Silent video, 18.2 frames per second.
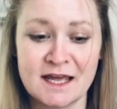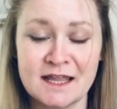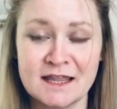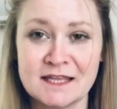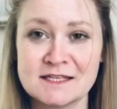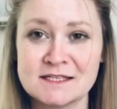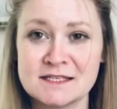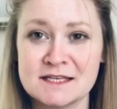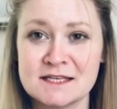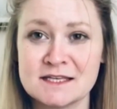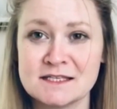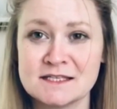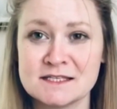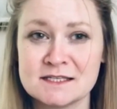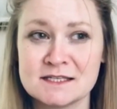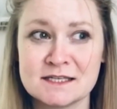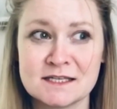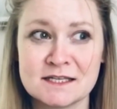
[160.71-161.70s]
this is
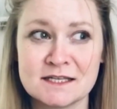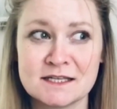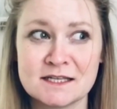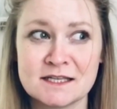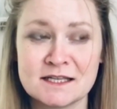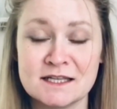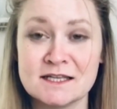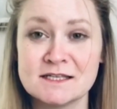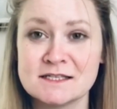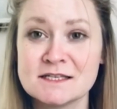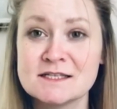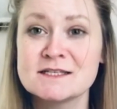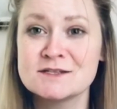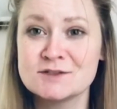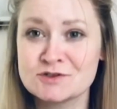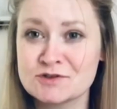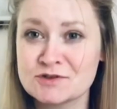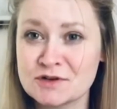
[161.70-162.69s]

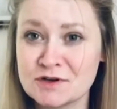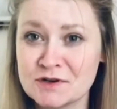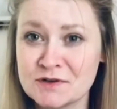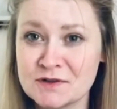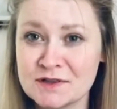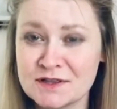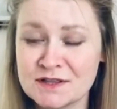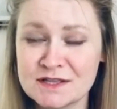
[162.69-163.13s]
the truth,